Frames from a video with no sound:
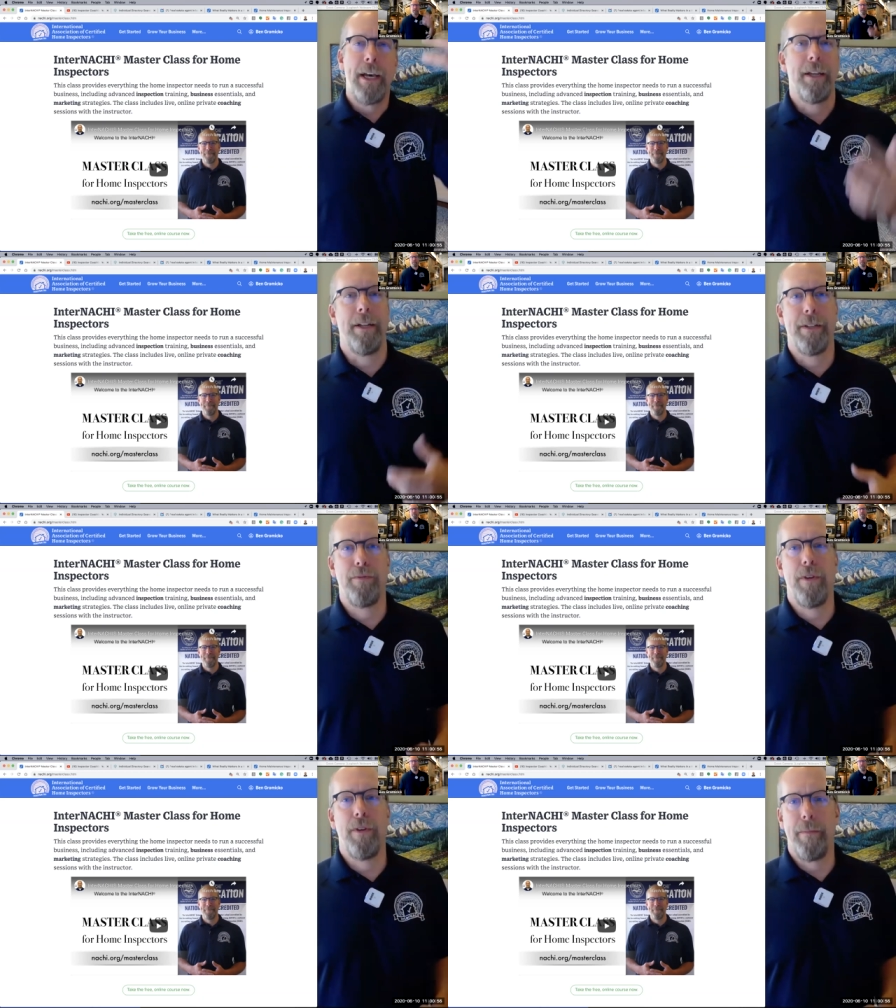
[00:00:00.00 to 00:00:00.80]
It's
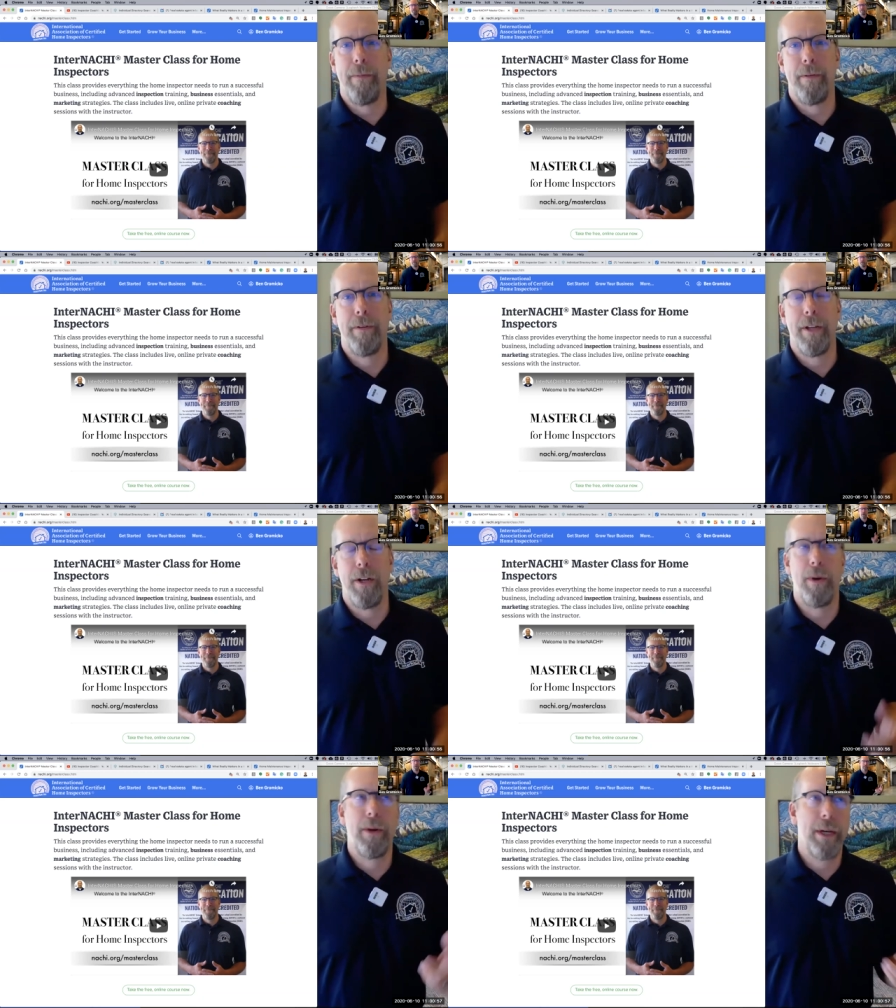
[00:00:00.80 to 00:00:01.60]
really, you know,
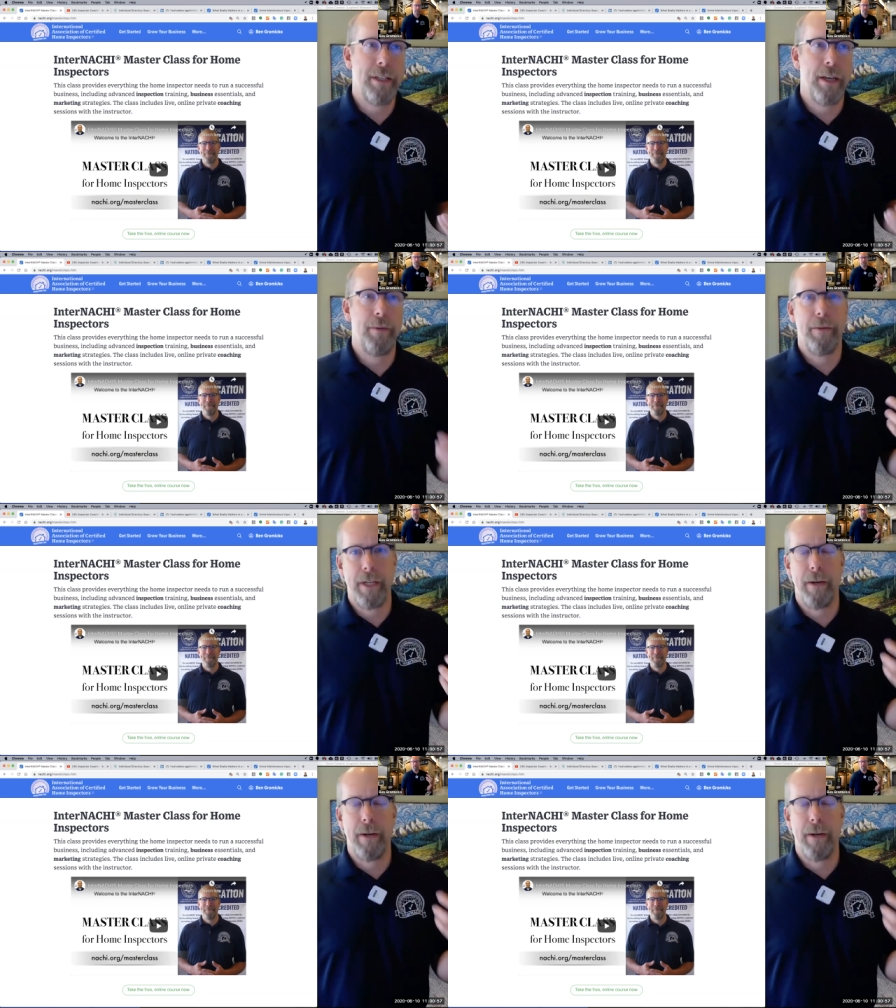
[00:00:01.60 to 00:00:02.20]
what do I say? What do I say?